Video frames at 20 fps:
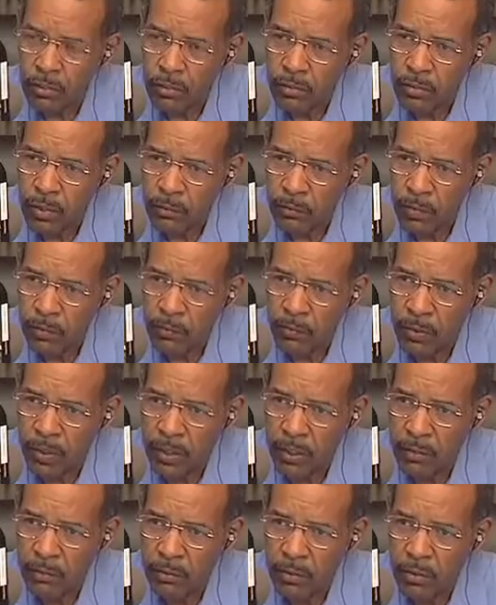you're
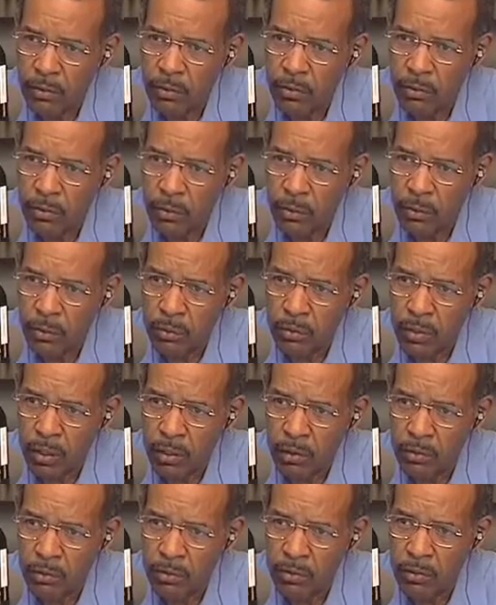75 years old
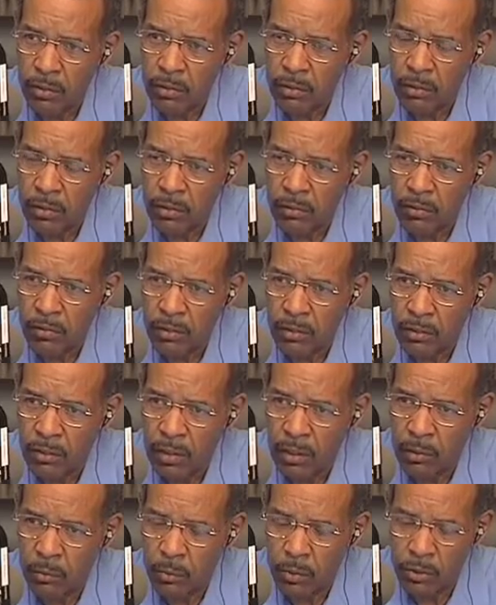now. So this,
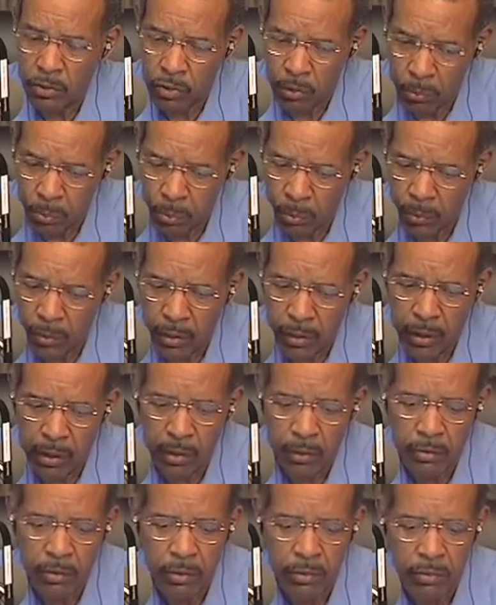and we should point
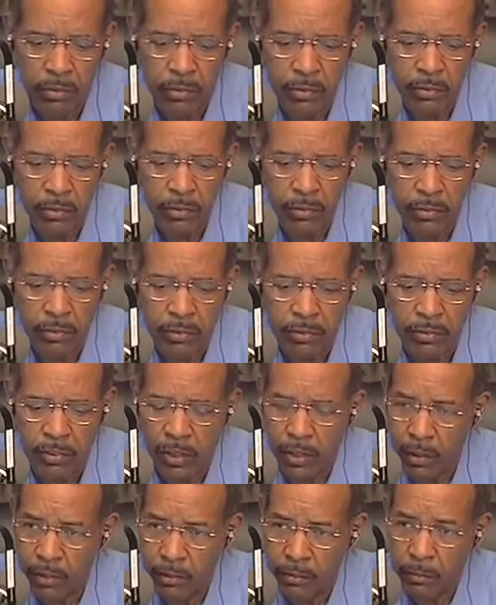out, this is the
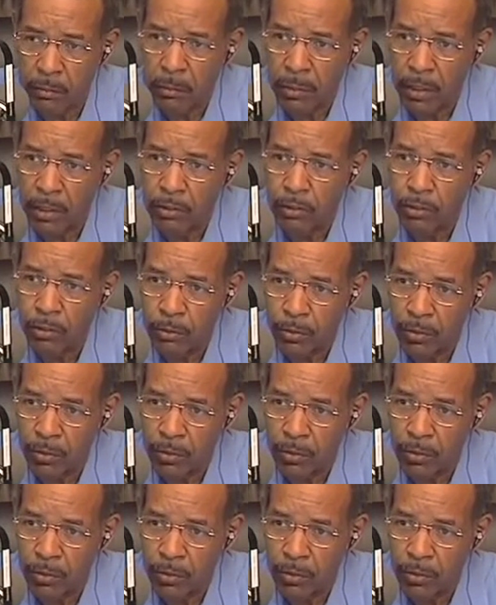2nd of May,